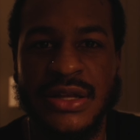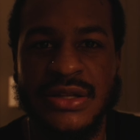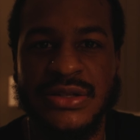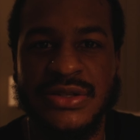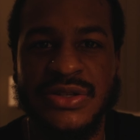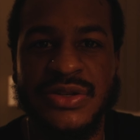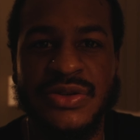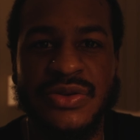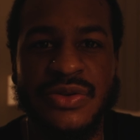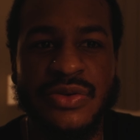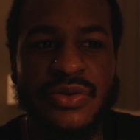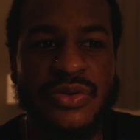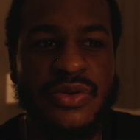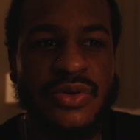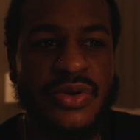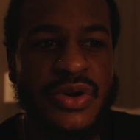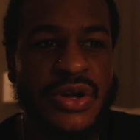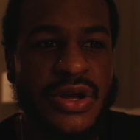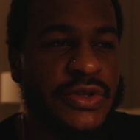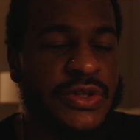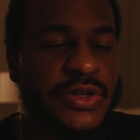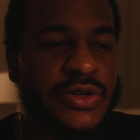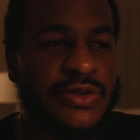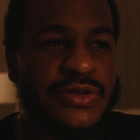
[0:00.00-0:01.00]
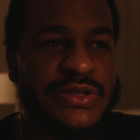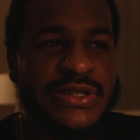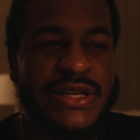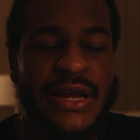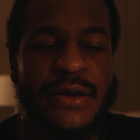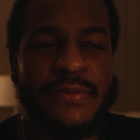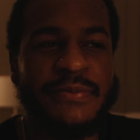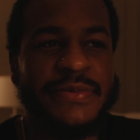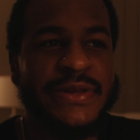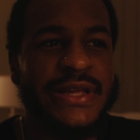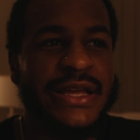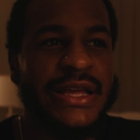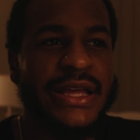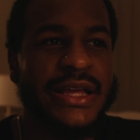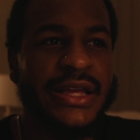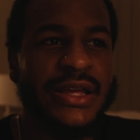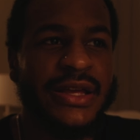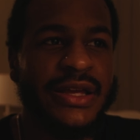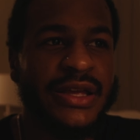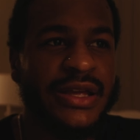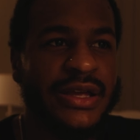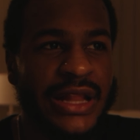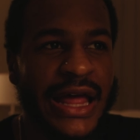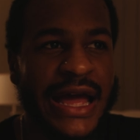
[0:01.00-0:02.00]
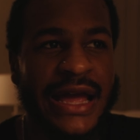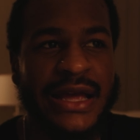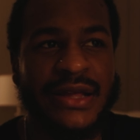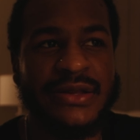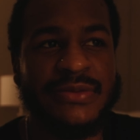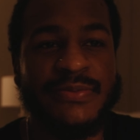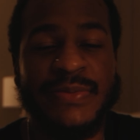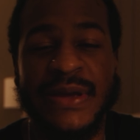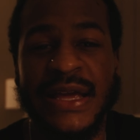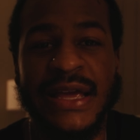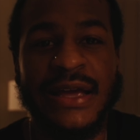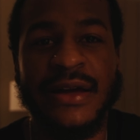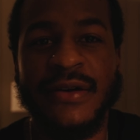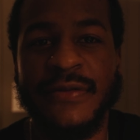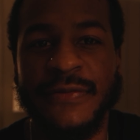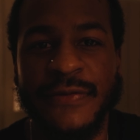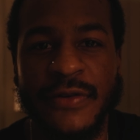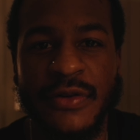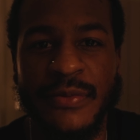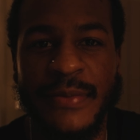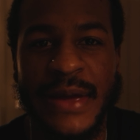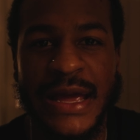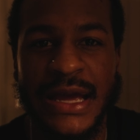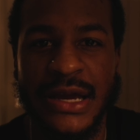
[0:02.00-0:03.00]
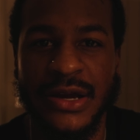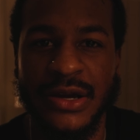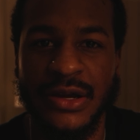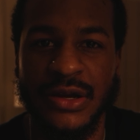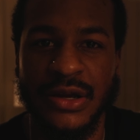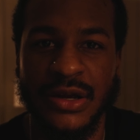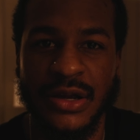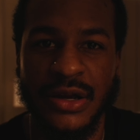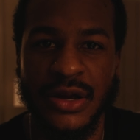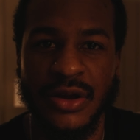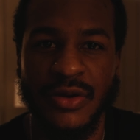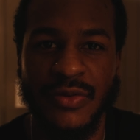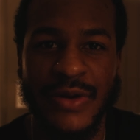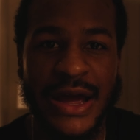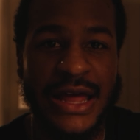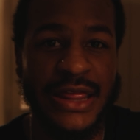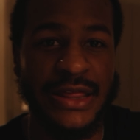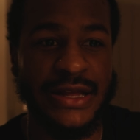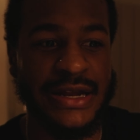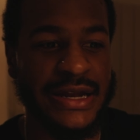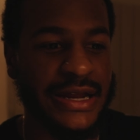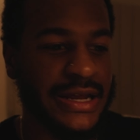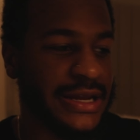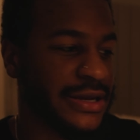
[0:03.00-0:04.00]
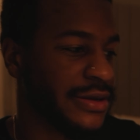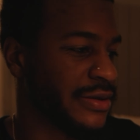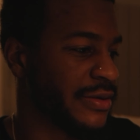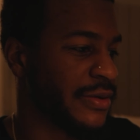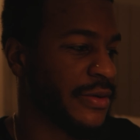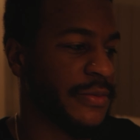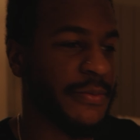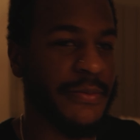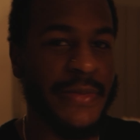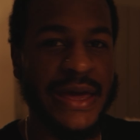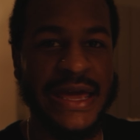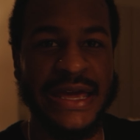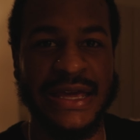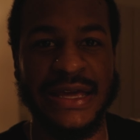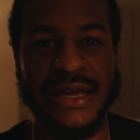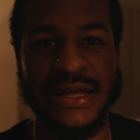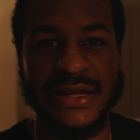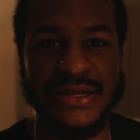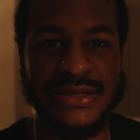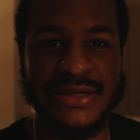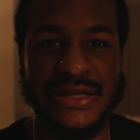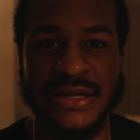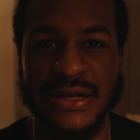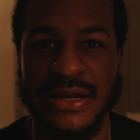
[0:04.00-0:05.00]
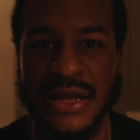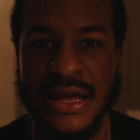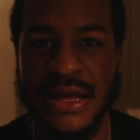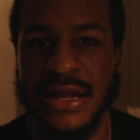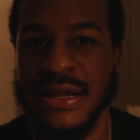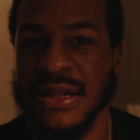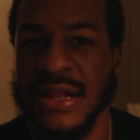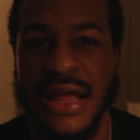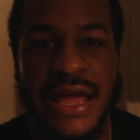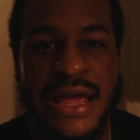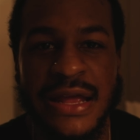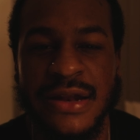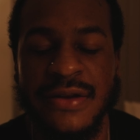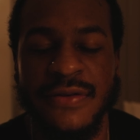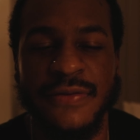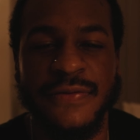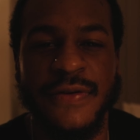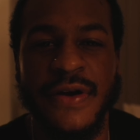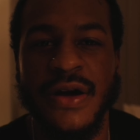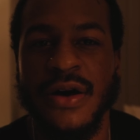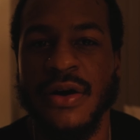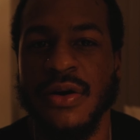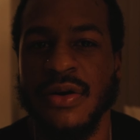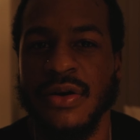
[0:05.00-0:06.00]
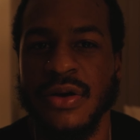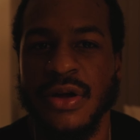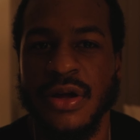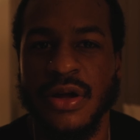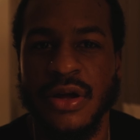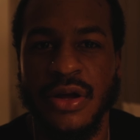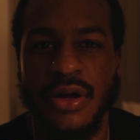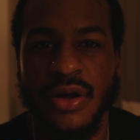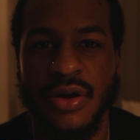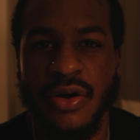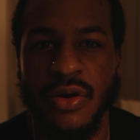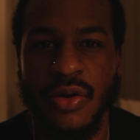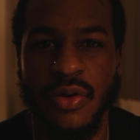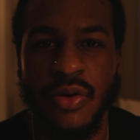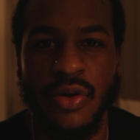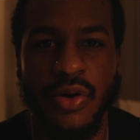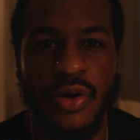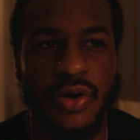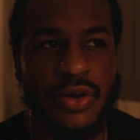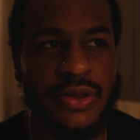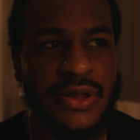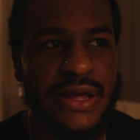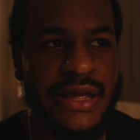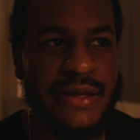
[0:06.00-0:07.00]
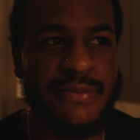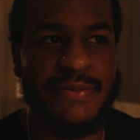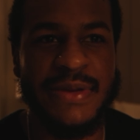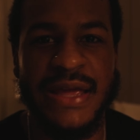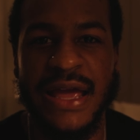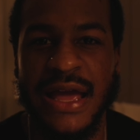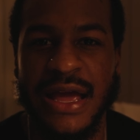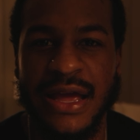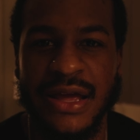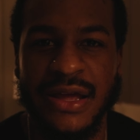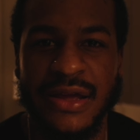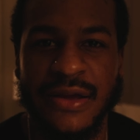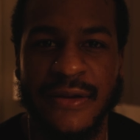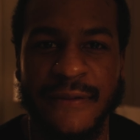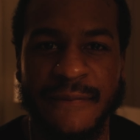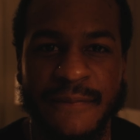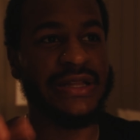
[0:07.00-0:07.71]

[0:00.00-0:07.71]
to do something like being a filmmaker rather than make it to the NFL or the NBA.